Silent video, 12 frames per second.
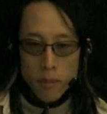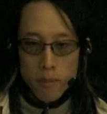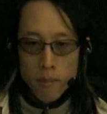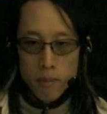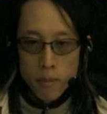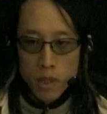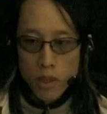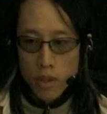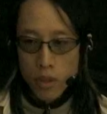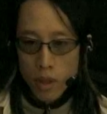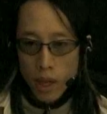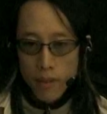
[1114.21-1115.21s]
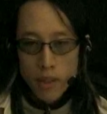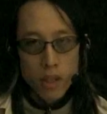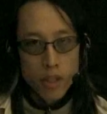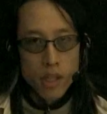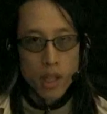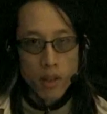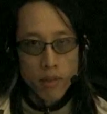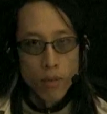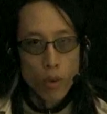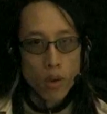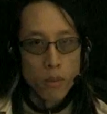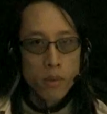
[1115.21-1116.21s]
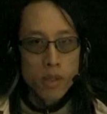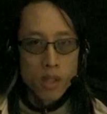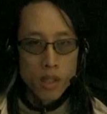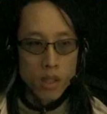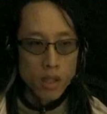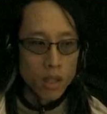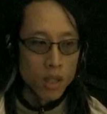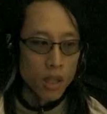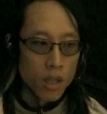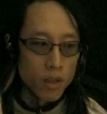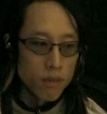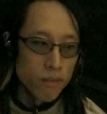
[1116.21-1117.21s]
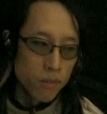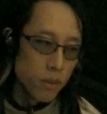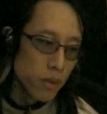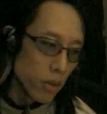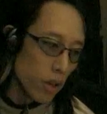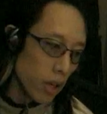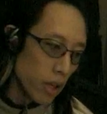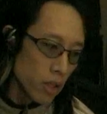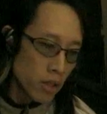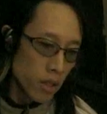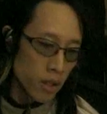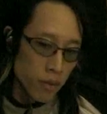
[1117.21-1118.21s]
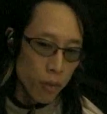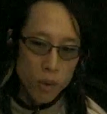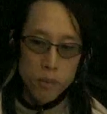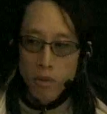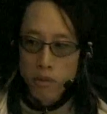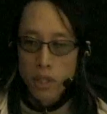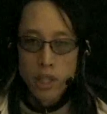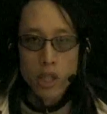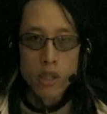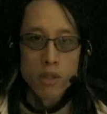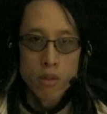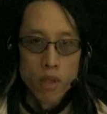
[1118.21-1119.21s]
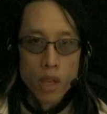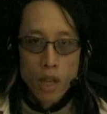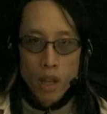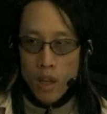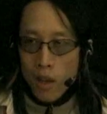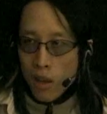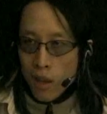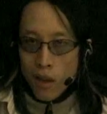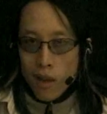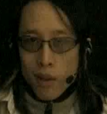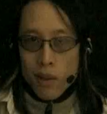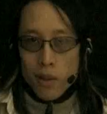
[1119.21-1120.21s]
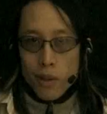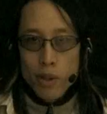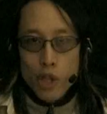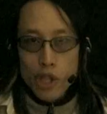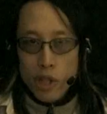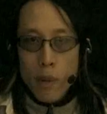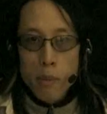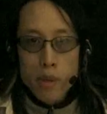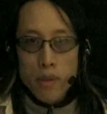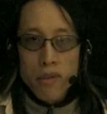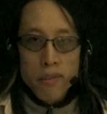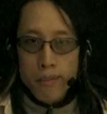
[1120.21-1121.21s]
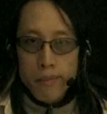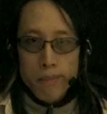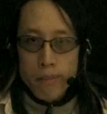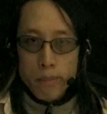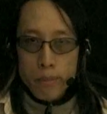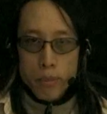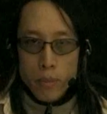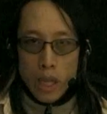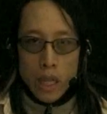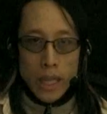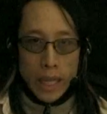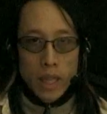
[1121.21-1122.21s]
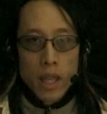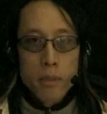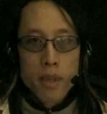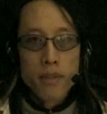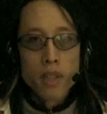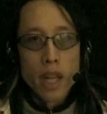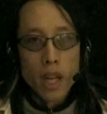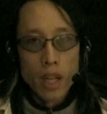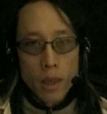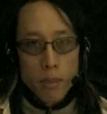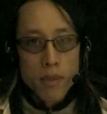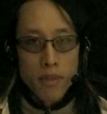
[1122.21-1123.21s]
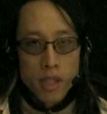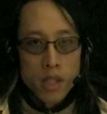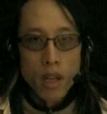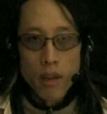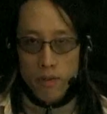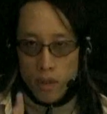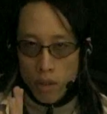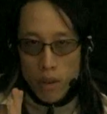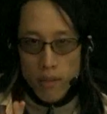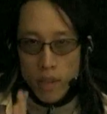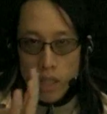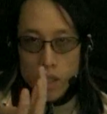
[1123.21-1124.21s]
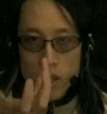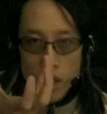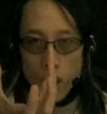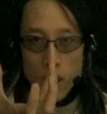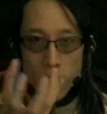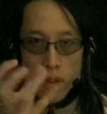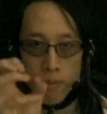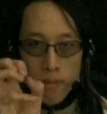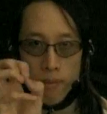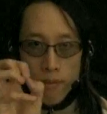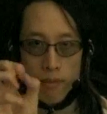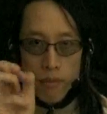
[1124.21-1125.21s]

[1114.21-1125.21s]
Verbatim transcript: um, you know, you have to understand the forms. Uh, sorry, it's, it's forms are really just, they're just lumps of, like lumps of clay, lumps of stuff. You know, they've got solid,